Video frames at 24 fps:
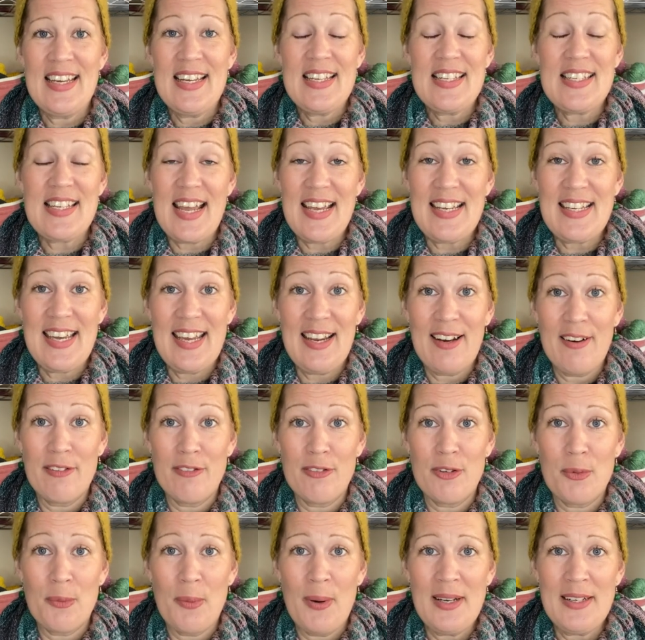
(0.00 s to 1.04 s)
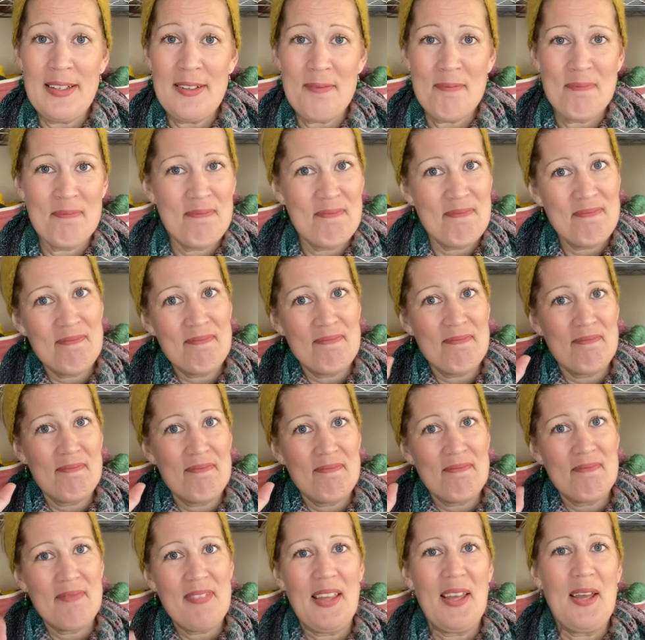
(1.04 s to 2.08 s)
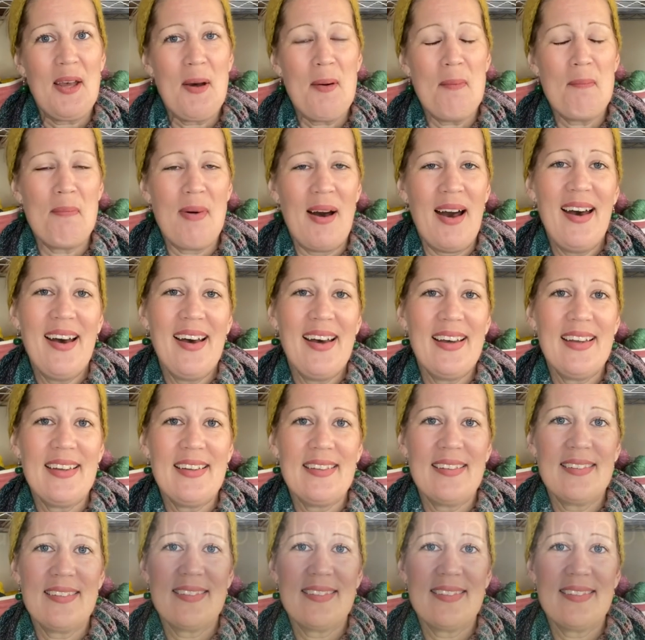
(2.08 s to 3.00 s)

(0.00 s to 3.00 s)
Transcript: Take care, everyone. Bye.